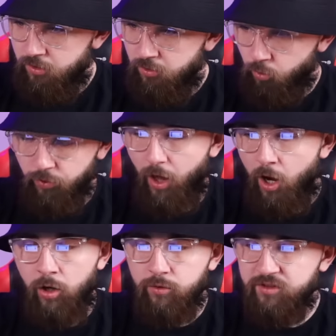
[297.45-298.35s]
or the
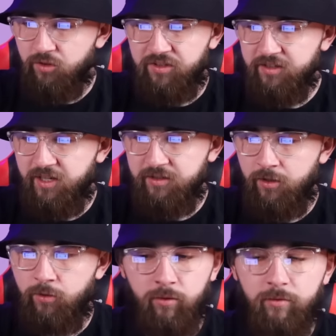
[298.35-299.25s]
O, so
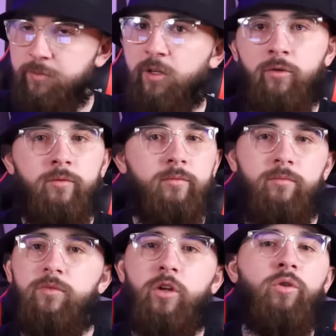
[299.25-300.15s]
tic-tac-toe, dude.
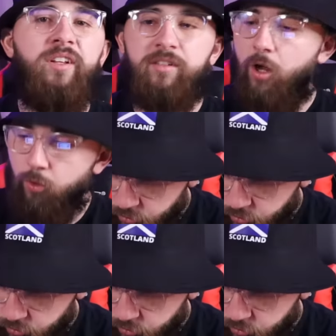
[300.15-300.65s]
Dude, let's go.